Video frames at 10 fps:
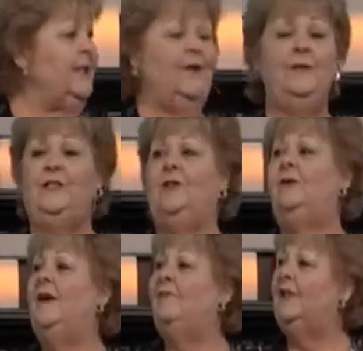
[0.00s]
we do,
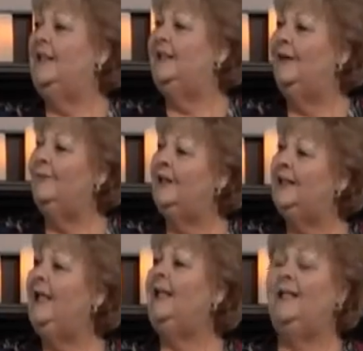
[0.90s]
everything that we
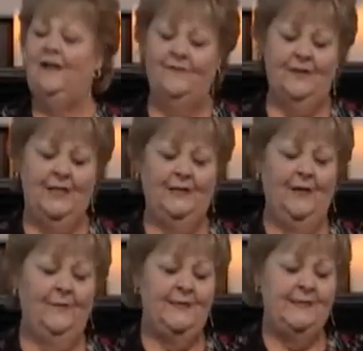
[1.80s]
think, and everything that
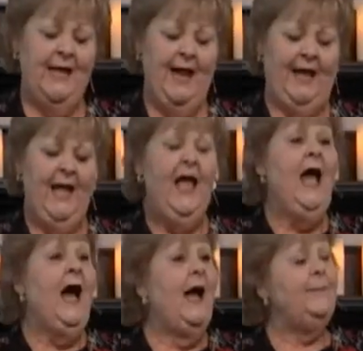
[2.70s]
we say.
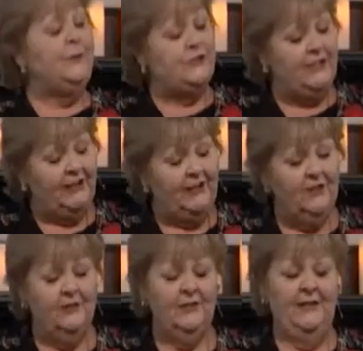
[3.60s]
I
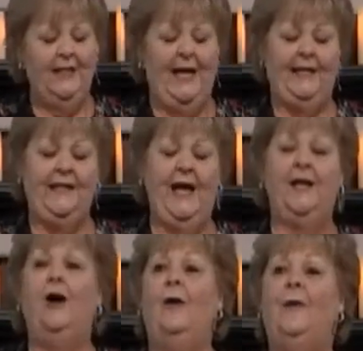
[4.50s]
particularly like that
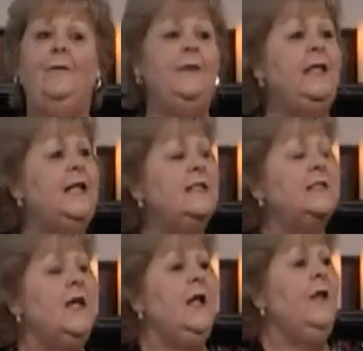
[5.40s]
comment because
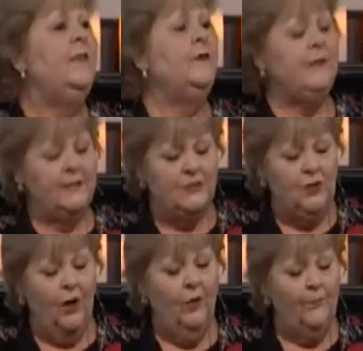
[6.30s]
there is
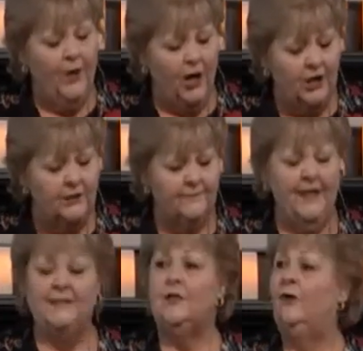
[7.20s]
no part of
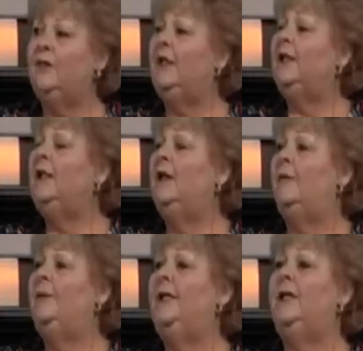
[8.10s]
us, our thinking, our
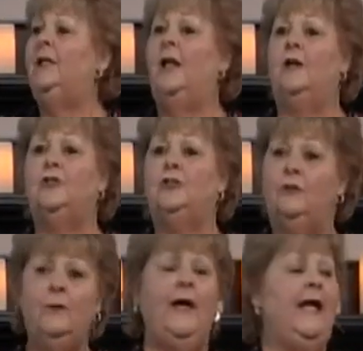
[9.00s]
being, and our
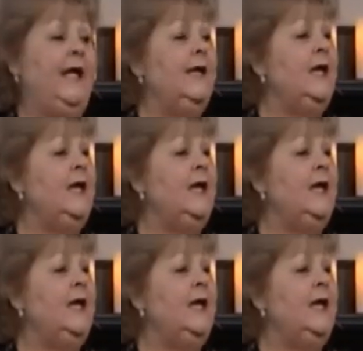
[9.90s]
doing,